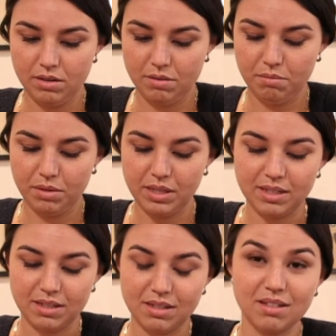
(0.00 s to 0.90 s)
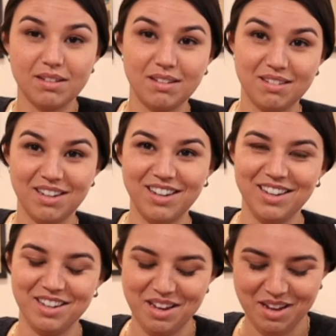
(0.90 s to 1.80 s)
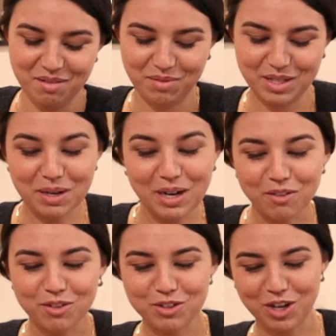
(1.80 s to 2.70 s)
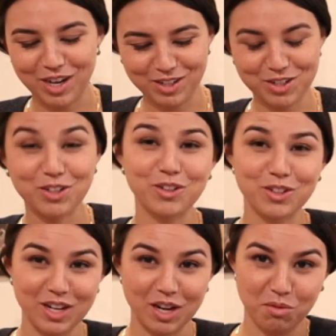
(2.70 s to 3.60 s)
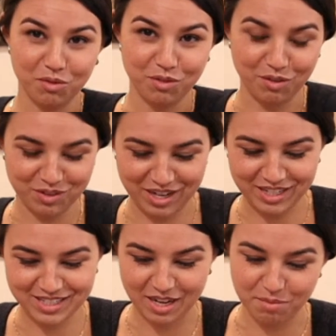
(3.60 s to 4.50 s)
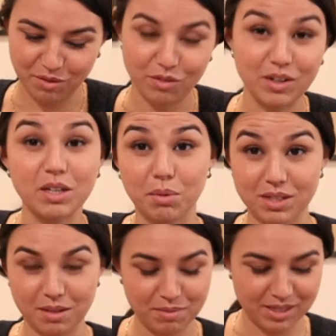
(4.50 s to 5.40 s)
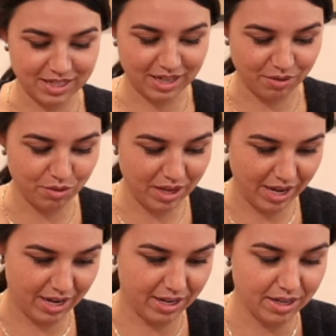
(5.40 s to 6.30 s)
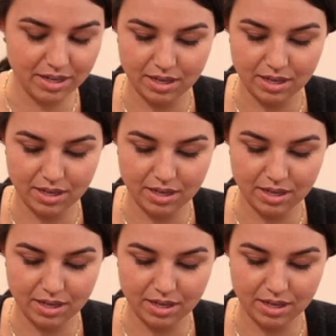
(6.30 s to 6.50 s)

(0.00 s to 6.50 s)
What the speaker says: Please be careful and try not to glue your table if you have a nice table. If you need to put something down, you can.